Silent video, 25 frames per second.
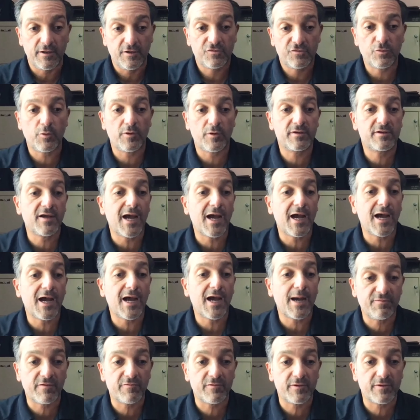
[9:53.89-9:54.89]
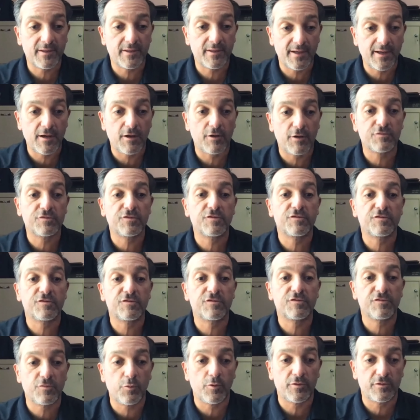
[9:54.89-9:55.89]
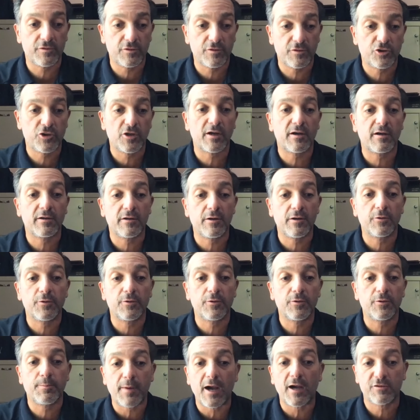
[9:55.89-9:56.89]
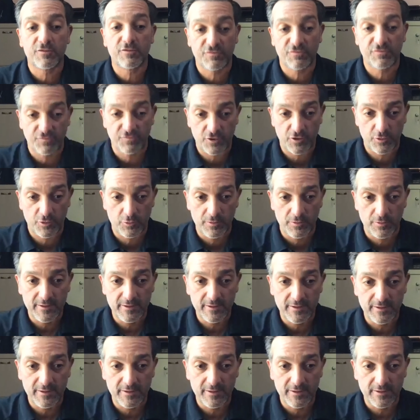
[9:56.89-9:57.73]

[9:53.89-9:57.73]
So on top of everything else, this is going to check another box for you.